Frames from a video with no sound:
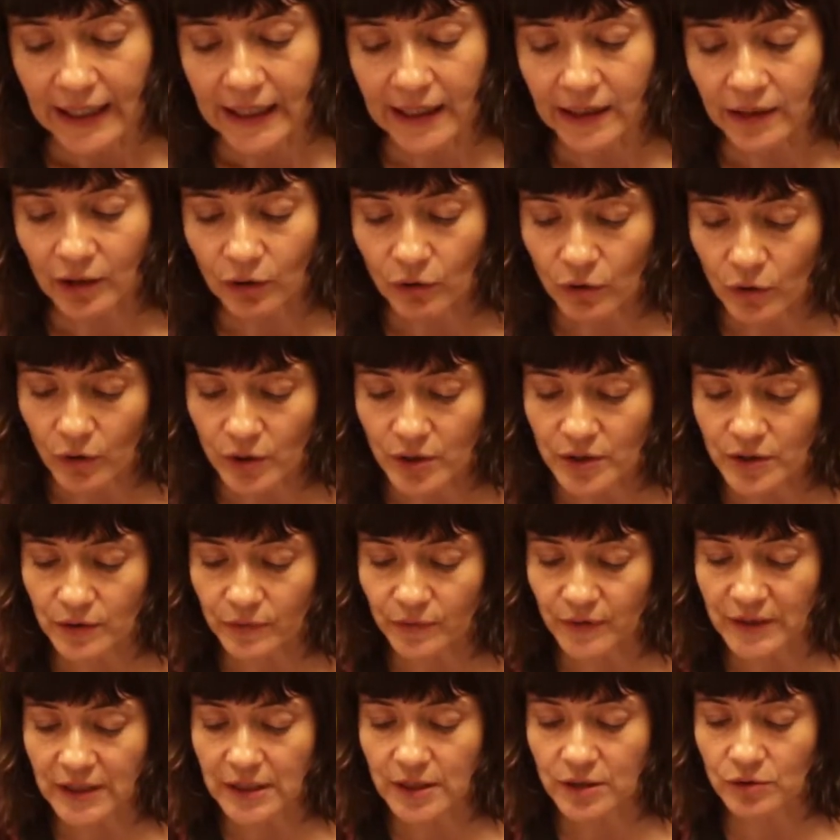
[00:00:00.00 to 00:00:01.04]
In the course
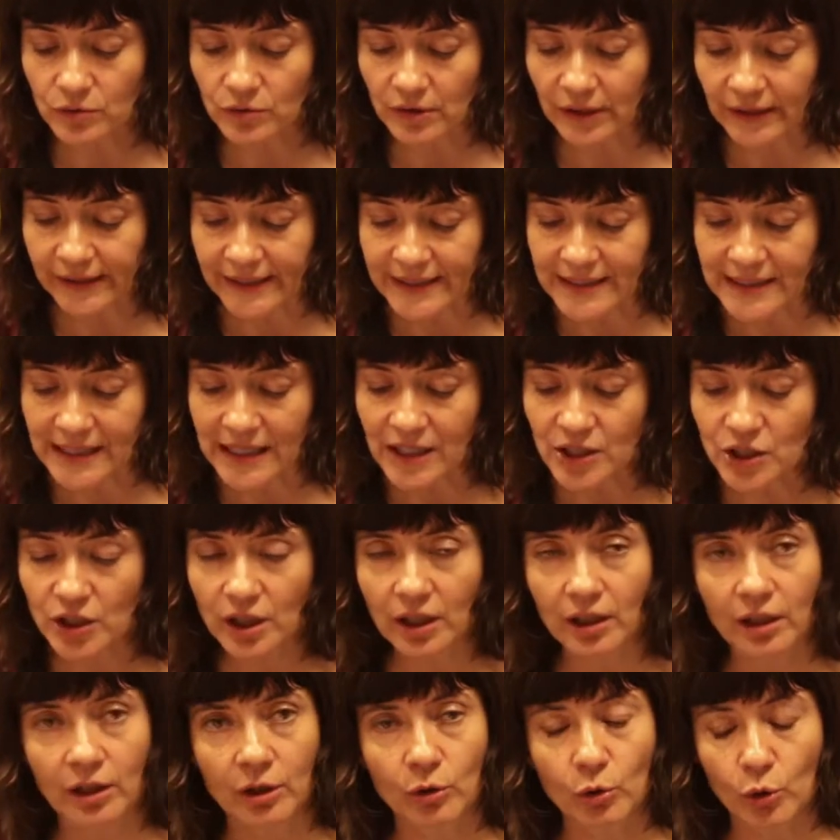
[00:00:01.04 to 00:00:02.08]
of
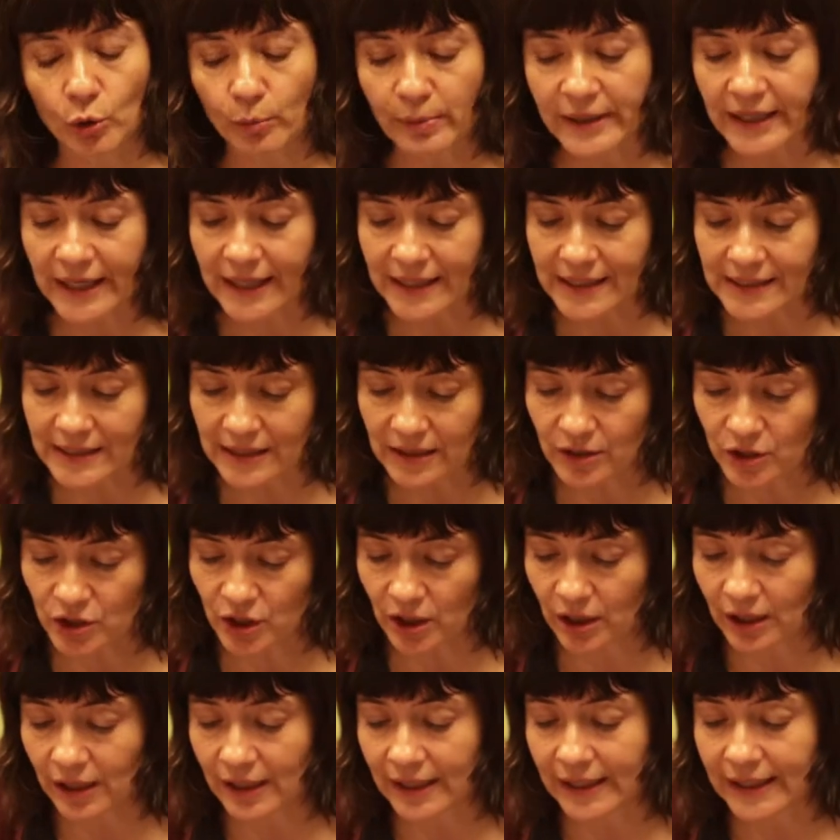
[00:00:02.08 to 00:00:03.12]
industrialization and
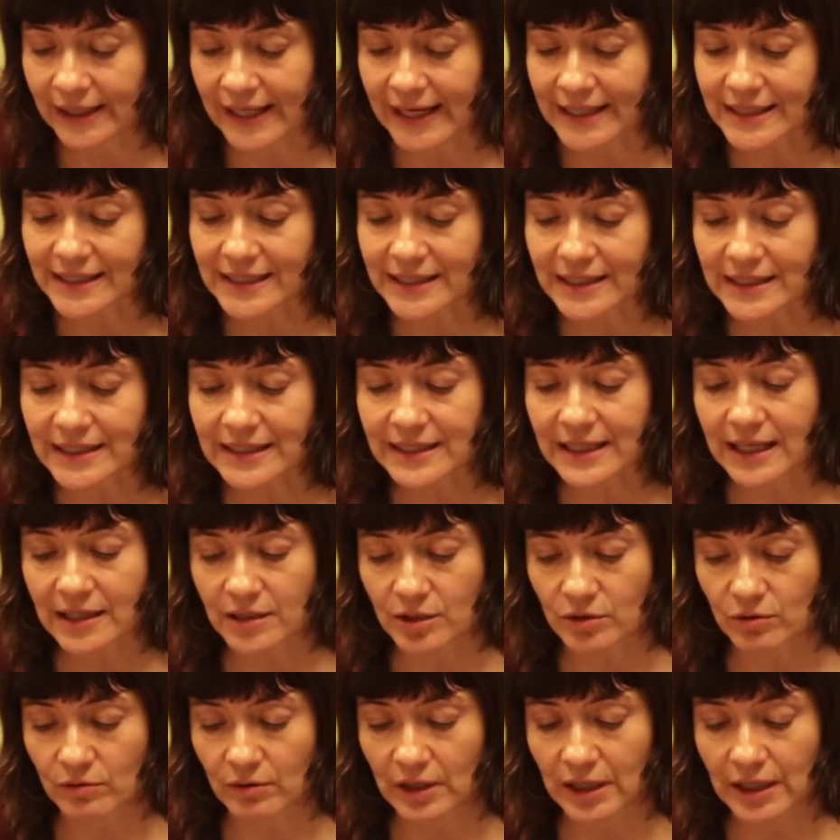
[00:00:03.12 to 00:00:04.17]
urbanization in the 19th
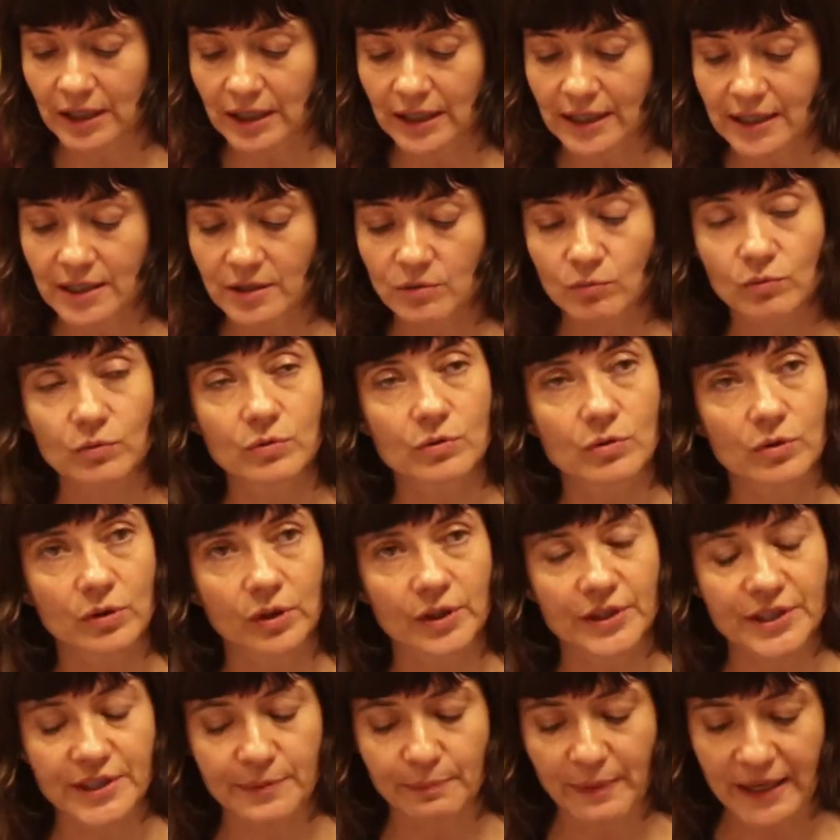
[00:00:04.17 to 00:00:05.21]
century, as
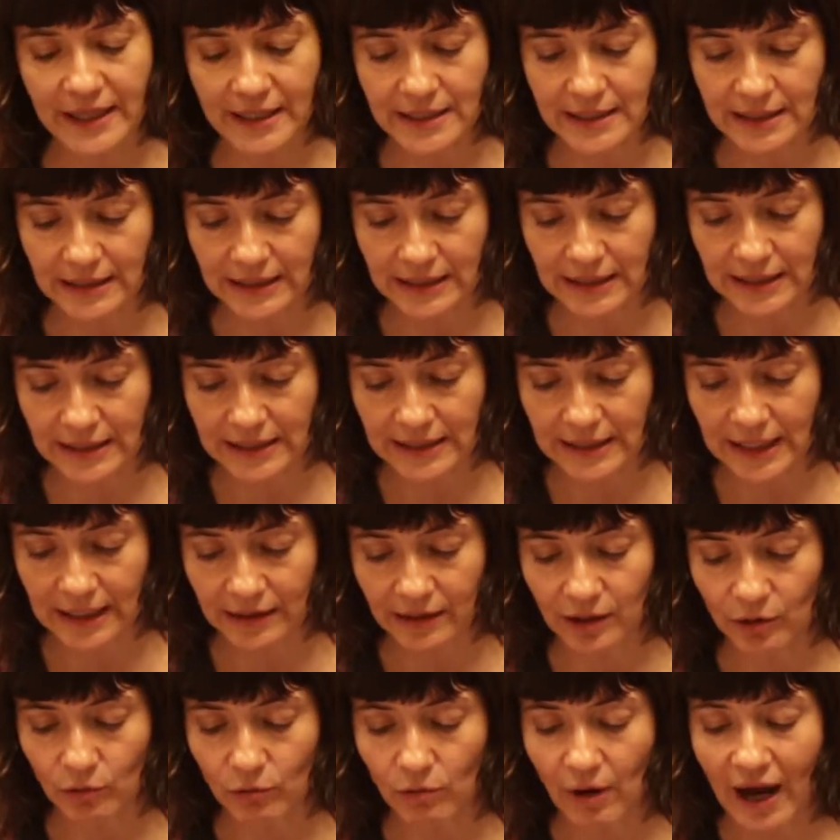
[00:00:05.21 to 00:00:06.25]
ruderal spaces
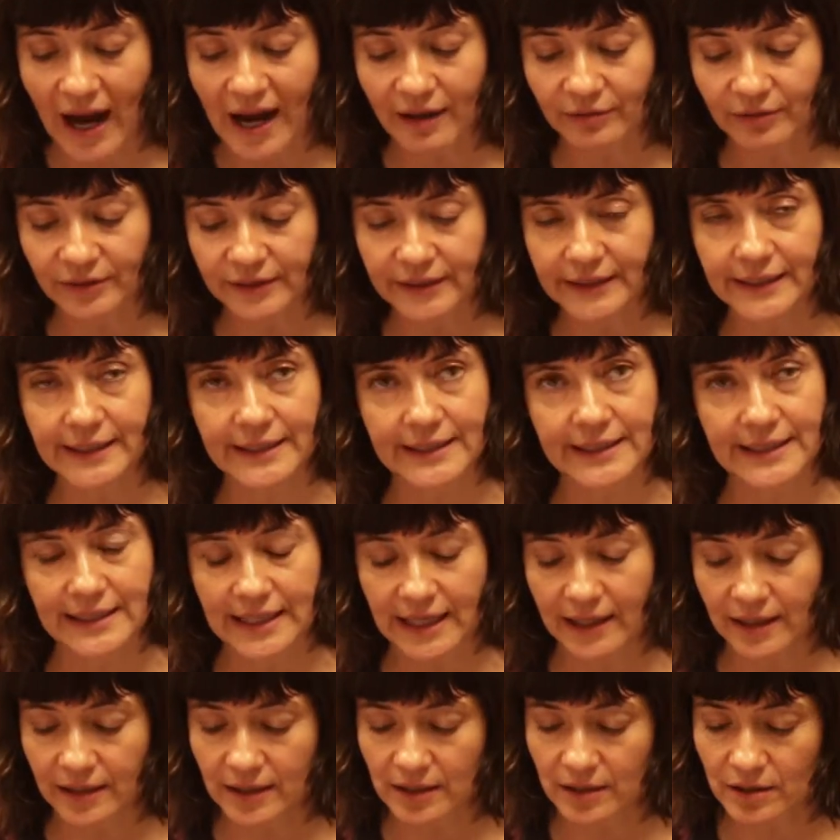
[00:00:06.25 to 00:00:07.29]
and their gravelly and
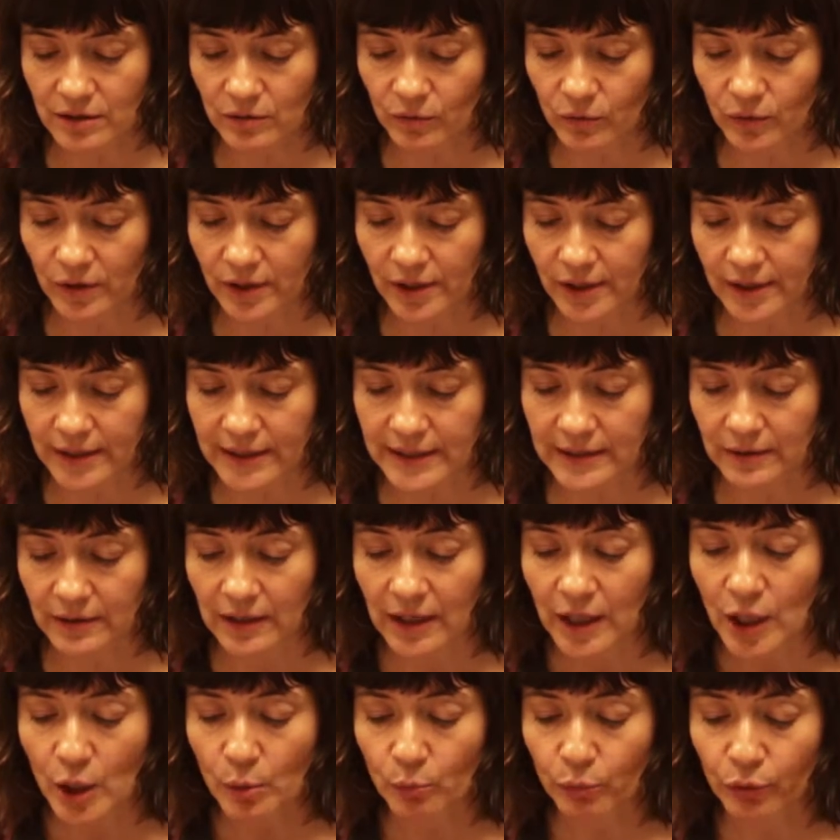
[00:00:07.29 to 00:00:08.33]
sandy soils
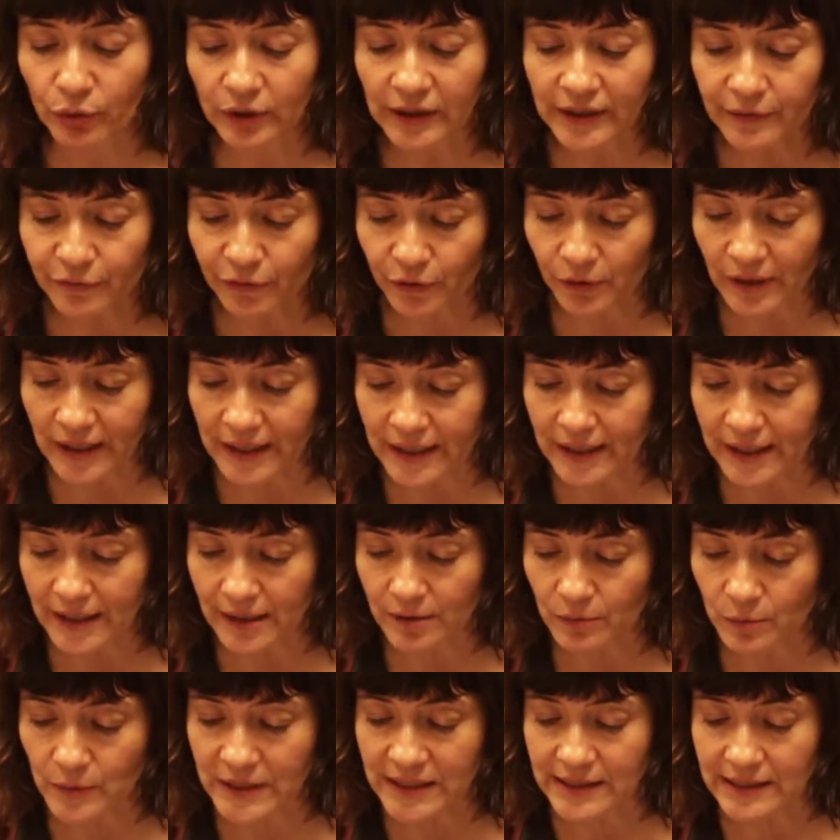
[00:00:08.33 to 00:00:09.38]

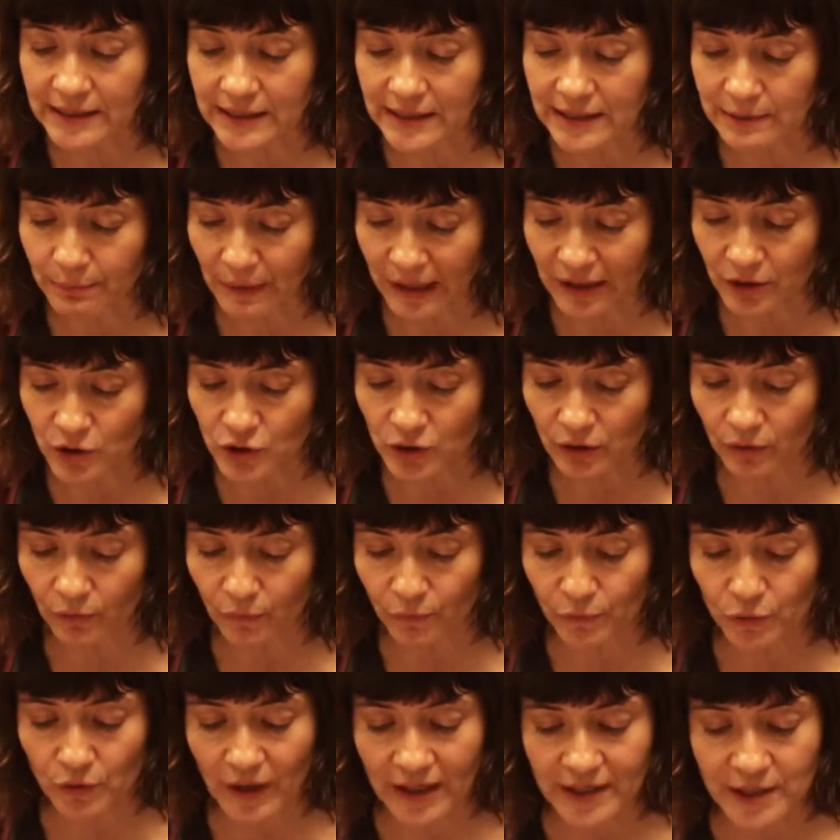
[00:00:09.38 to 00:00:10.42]
proliferated with the expansion
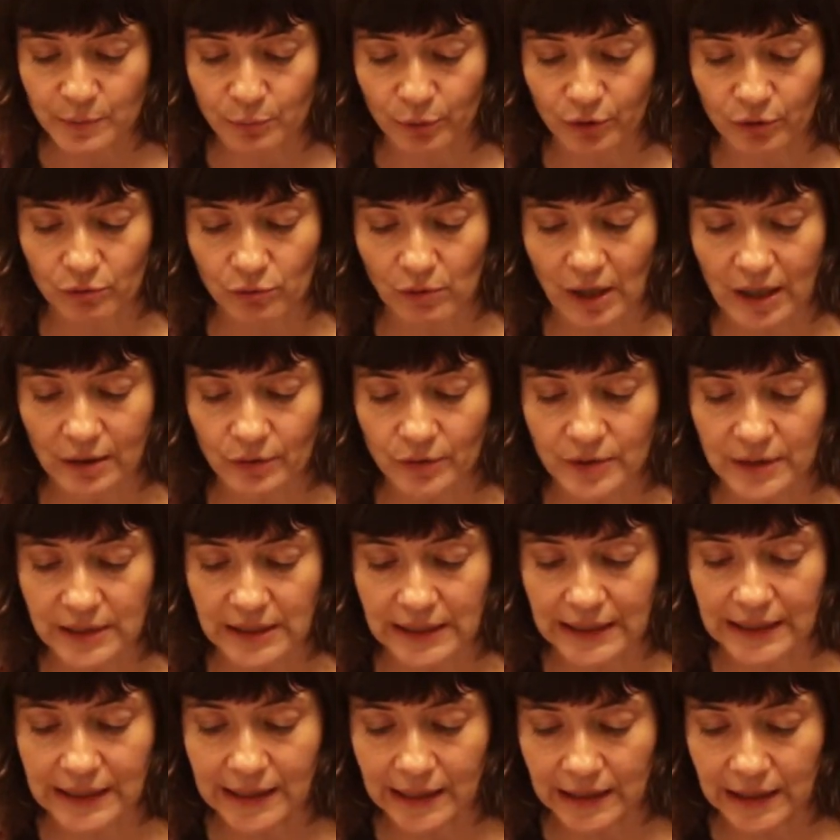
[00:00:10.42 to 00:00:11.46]
of transport
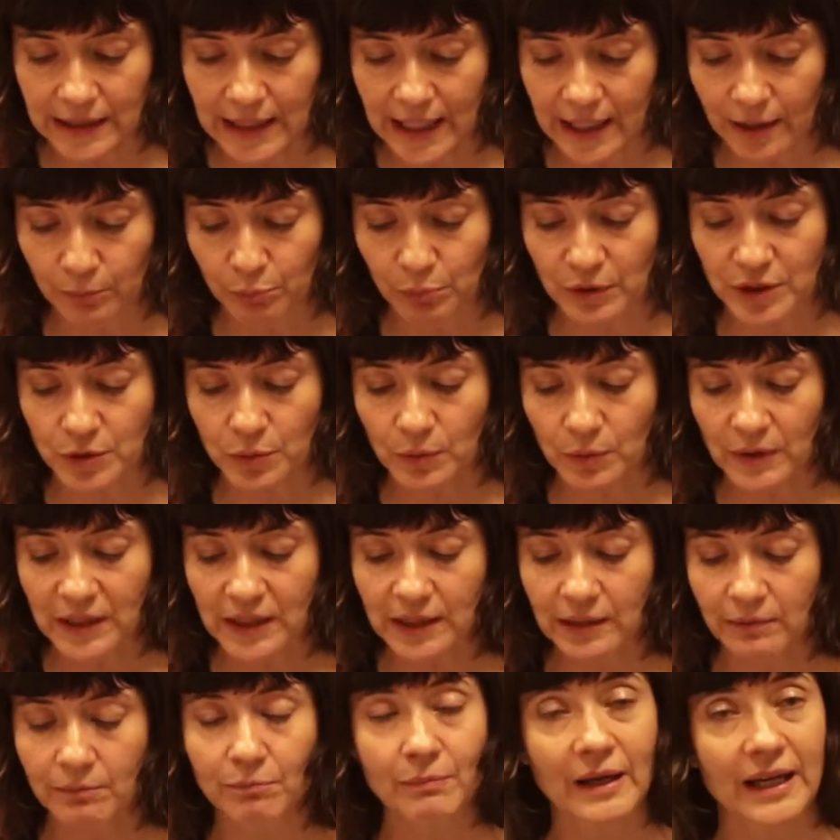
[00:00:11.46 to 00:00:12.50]
routes in and
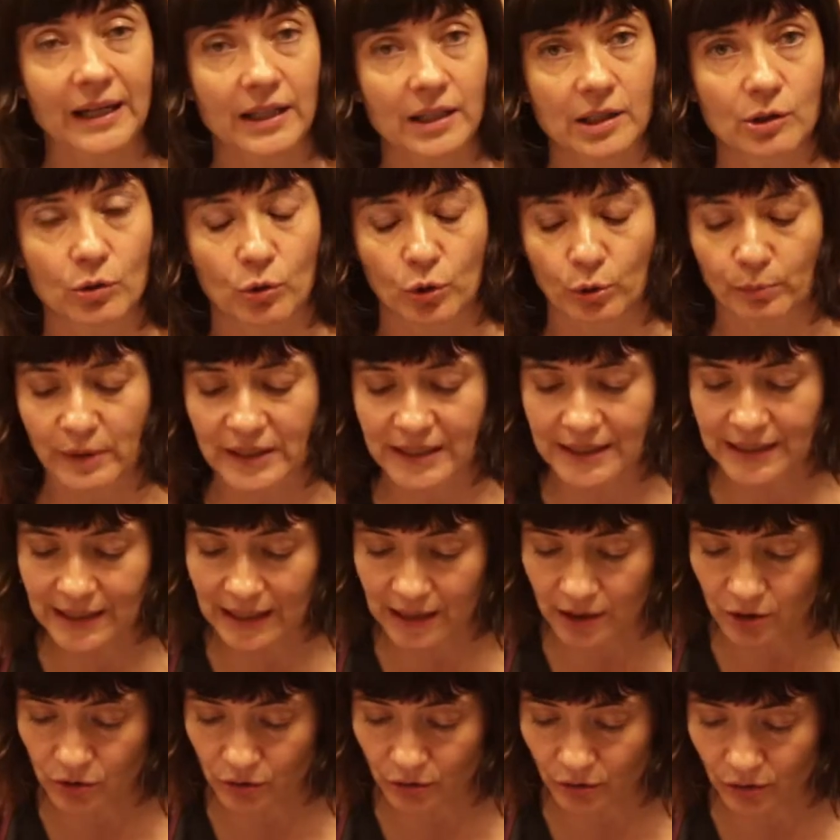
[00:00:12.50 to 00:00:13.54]
between many urban
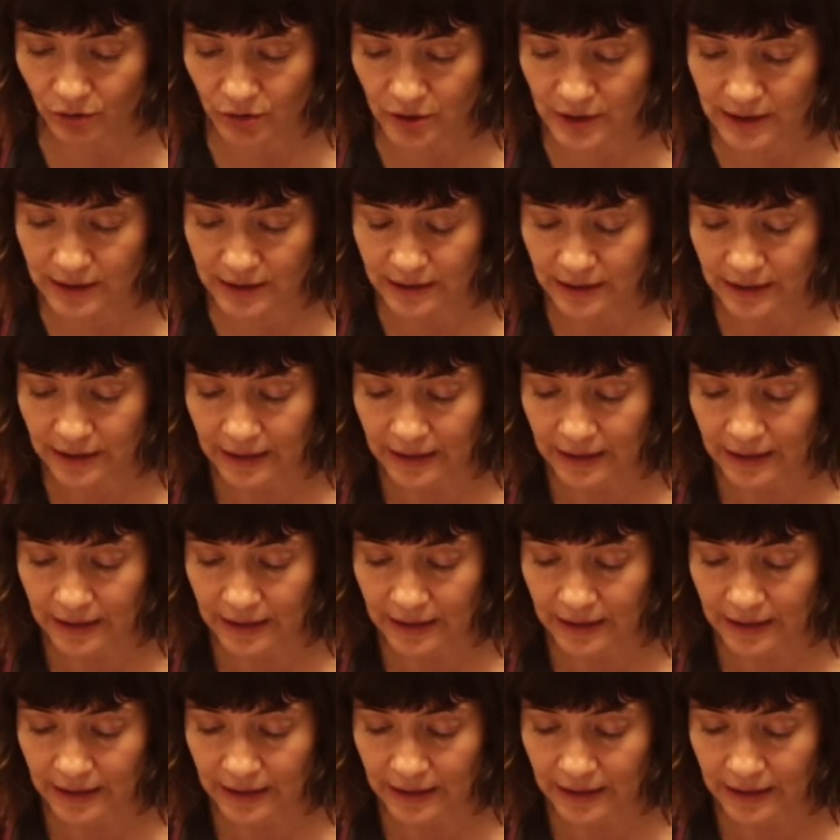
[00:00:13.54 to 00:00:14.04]
centers,